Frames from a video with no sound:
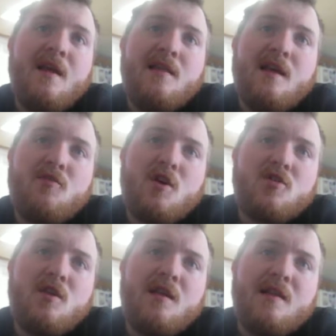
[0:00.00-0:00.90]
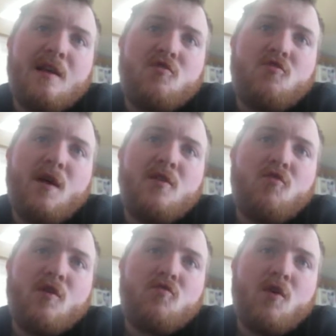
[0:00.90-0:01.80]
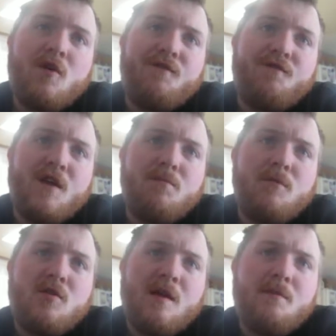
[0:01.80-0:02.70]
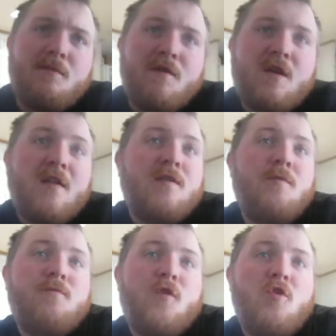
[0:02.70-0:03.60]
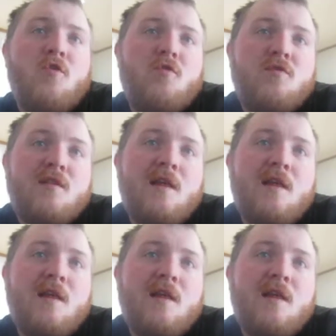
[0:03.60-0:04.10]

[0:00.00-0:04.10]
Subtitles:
The attraction is a 2,200 square foot museum of costumes, photos,